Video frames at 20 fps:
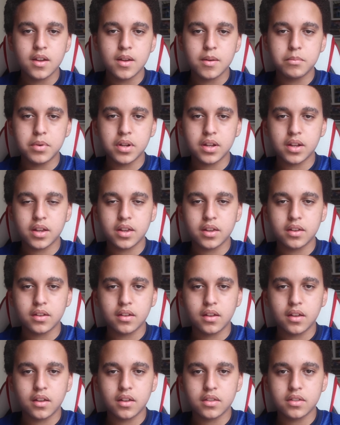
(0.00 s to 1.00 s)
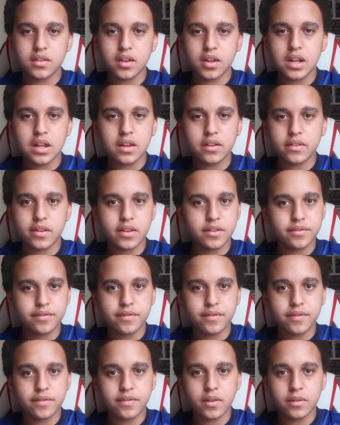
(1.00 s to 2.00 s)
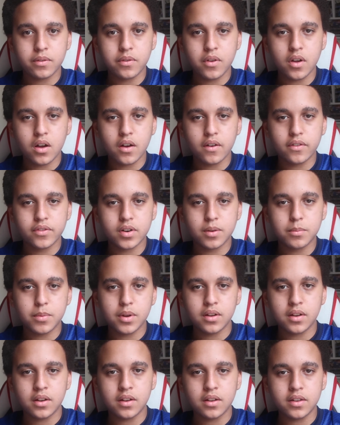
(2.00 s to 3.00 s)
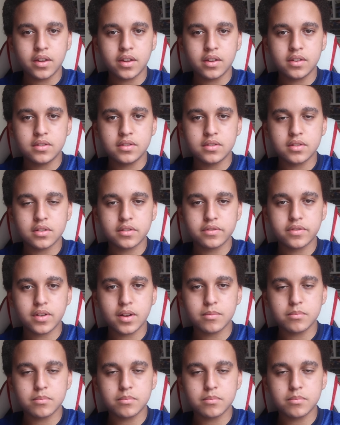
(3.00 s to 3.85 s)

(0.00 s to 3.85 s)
but like, they're far from an elite fan